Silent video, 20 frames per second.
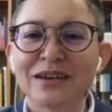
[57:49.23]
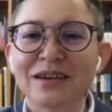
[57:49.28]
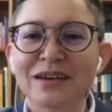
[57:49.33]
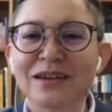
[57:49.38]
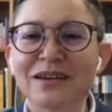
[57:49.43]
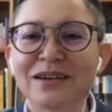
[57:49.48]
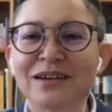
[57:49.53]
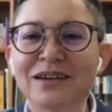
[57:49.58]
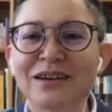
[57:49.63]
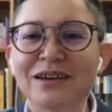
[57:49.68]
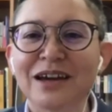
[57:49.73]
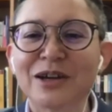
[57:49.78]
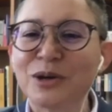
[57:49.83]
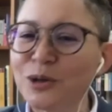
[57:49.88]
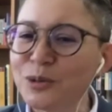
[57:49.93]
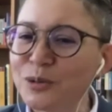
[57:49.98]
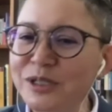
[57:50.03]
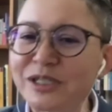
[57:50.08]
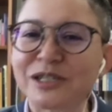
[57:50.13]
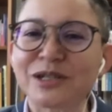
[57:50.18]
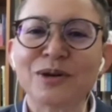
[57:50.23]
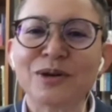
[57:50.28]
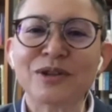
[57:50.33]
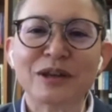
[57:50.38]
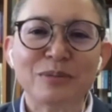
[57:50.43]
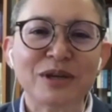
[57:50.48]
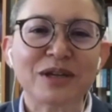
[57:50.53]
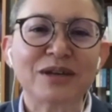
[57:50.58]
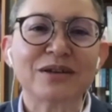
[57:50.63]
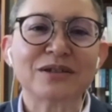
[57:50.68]
I always know
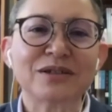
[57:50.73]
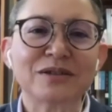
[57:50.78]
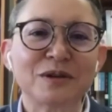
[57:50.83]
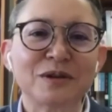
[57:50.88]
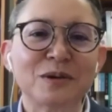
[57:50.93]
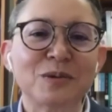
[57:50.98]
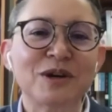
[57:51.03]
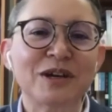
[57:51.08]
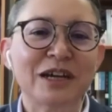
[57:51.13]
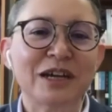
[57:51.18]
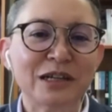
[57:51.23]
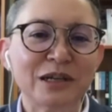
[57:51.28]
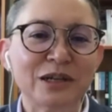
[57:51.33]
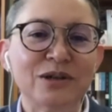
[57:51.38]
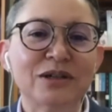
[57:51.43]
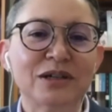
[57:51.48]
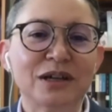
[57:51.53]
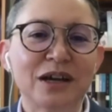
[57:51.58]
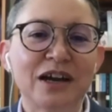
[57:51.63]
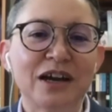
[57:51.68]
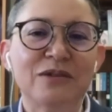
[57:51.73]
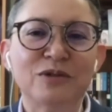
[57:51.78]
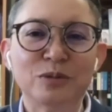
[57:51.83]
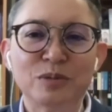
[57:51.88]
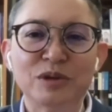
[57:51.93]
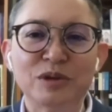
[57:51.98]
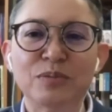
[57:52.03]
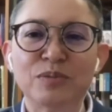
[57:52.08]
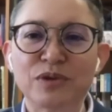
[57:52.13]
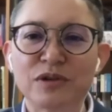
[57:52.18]
that because of the way I look, I will
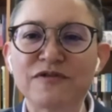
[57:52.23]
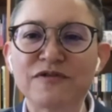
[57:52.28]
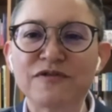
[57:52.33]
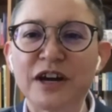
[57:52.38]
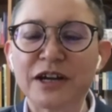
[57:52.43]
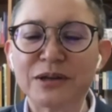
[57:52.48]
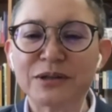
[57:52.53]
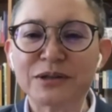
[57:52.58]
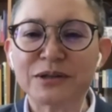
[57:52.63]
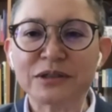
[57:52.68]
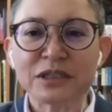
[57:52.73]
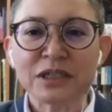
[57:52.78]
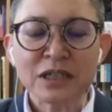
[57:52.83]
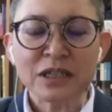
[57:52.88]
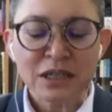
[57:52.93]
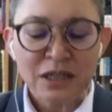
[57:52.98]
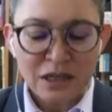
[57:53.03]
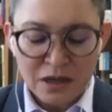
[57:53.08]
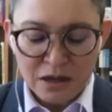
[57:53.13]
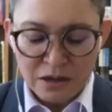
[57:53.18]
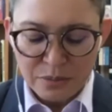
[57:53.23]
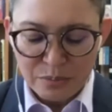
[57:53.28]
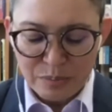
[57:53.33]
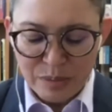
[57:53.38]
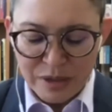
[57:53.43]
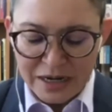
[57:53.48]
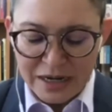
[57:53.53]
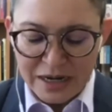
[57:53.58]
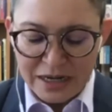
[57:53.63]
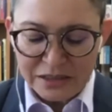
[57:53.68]
be profiled.
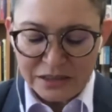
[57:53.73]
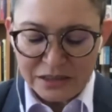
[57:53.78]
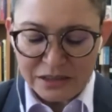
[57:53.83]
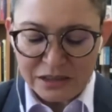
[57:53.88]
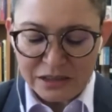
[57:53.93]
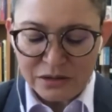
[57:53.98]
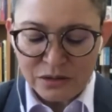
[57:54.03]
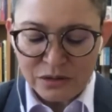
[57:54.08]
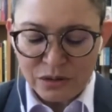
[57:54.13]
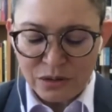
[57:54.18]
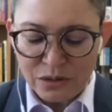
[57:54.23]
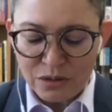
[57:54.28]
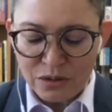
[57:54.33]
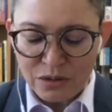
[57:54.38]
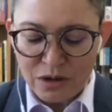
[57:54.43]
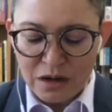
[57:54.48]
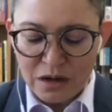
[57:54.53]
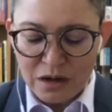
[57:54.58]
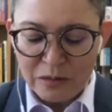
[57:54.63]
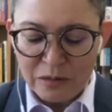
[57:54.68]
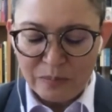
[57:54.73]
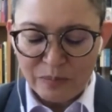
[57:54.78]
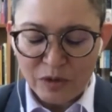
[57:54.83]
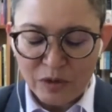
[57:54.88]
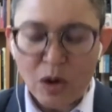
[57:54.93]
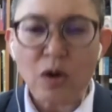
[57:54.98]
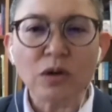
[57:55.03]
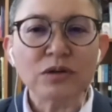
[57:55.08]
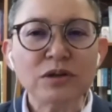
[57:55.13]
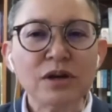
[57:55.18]
But I still
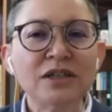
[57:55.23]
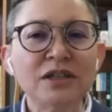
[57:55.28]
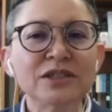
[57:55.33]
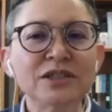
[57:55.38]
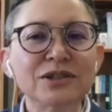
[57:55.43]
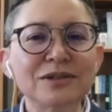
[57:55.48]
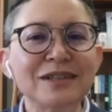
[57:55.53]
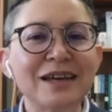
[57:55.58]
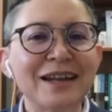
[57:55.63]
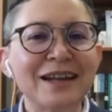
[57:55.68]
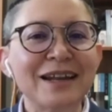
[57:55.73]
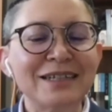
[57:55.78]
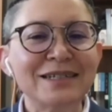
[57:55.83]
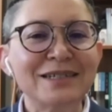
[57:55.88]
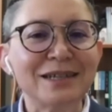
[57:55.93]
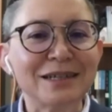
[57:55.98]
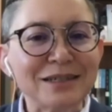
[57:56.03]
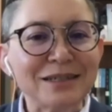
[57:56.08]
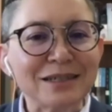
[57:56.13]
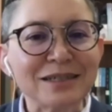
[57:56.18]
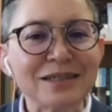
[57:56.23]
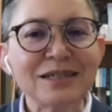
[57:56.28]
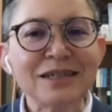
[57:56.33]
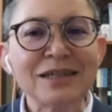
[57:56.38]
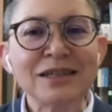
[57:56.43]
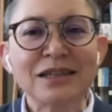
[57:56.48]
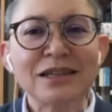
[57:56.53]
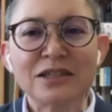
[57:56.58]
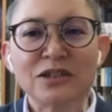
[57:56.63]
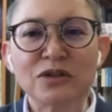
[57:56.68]
hold on to that identity
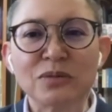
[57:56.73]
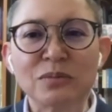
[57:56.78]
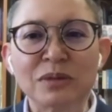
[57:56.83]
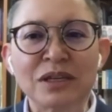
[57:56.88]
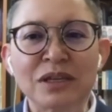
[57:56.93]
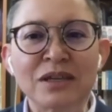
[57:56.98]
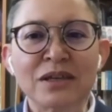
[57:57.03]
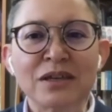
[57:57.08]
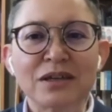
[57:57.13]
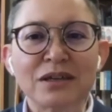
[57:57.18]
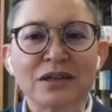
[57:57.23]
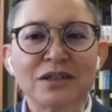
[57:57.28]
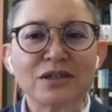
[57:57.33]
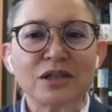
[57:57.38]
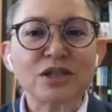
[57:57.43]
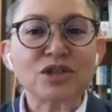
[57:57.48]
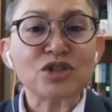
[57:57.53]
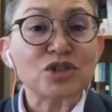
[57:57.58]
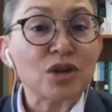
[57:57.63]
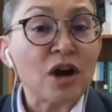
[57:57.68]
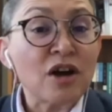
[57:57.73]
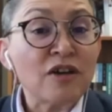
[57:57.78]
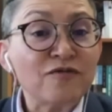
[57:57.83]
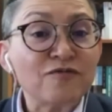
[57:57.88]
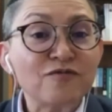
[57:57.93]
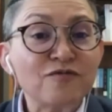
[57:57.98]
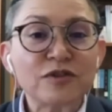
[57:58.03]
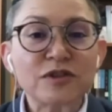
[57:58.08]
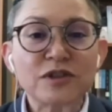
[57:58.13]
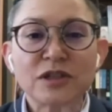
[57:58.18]
that to me is soft
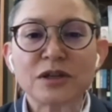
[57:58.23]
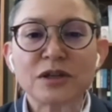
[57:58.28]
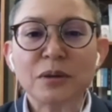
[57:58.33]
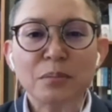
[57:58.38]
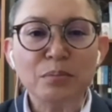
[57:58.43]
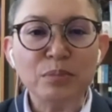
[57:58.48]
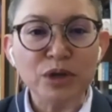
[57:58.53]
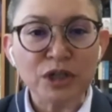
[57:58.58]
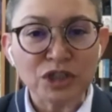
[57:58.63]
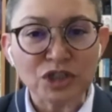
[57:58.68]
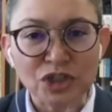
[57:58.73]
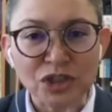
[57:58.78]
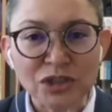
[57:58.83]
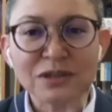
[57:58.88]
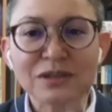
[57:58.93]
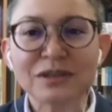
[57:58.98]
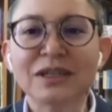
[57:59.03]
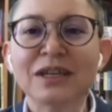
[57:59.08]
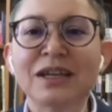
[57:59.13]
butch.